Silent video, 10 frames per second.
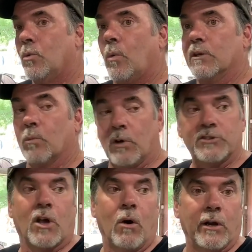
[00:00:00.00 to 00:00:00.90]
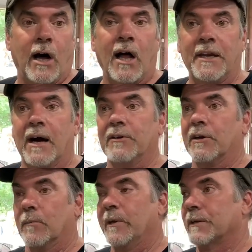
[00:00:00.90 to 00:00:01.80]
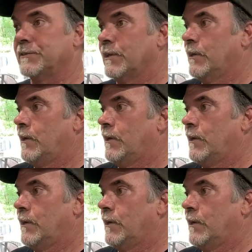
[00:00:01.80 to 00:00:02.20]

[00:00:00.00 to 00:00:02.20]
what's going on down here, because